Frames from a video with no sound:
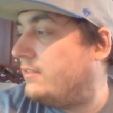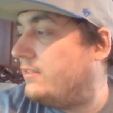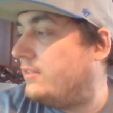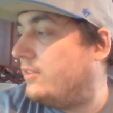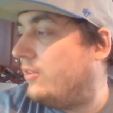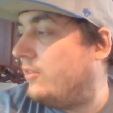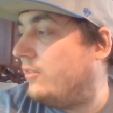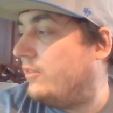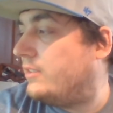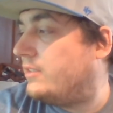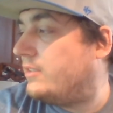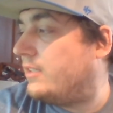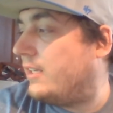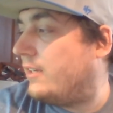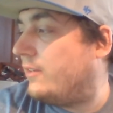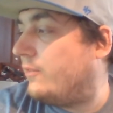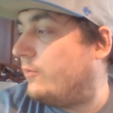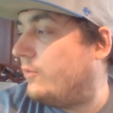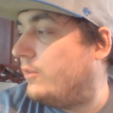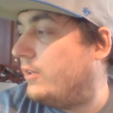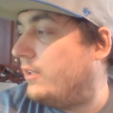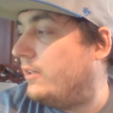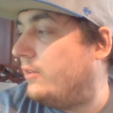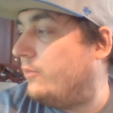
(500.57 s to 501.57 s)
So it's like
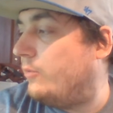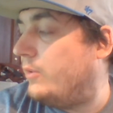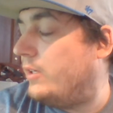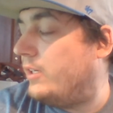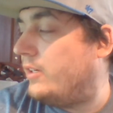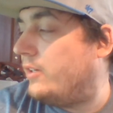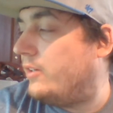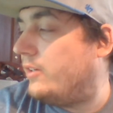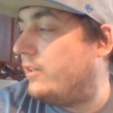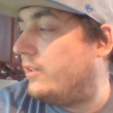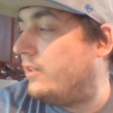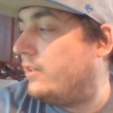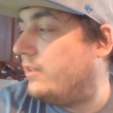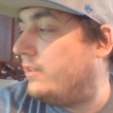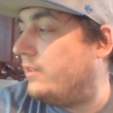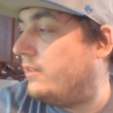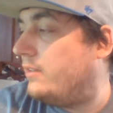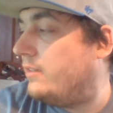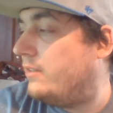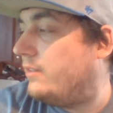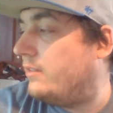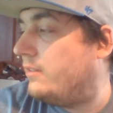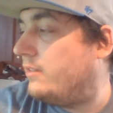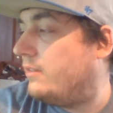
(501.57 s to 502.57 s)
really weird.
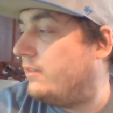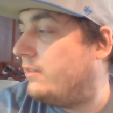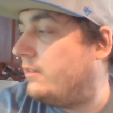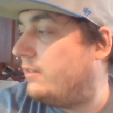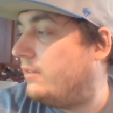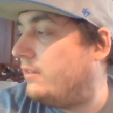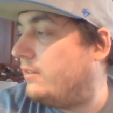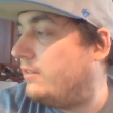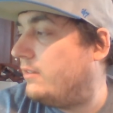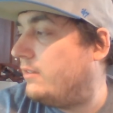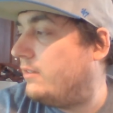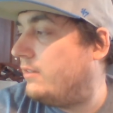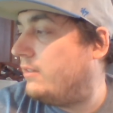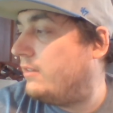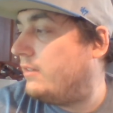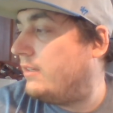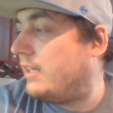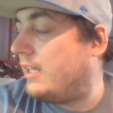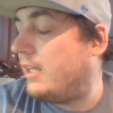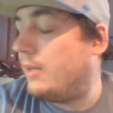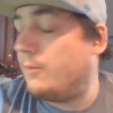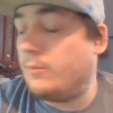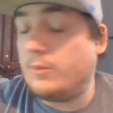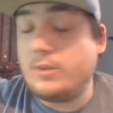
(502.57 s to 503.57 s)

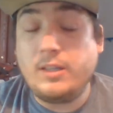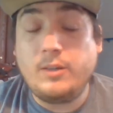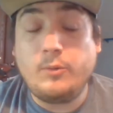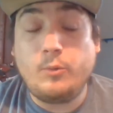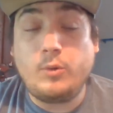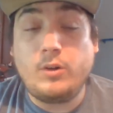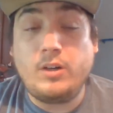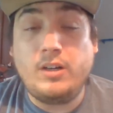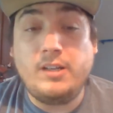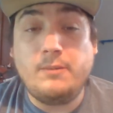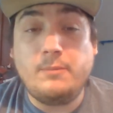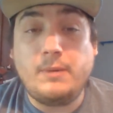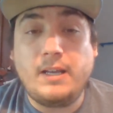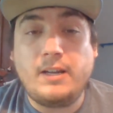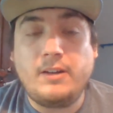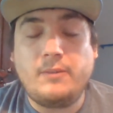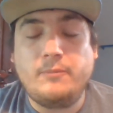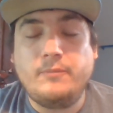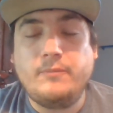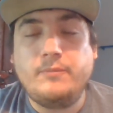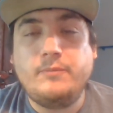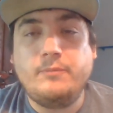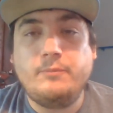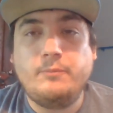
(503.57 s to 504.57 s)
I'm really worried about
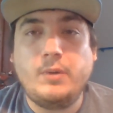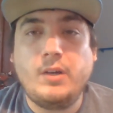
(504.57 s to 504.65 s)
him.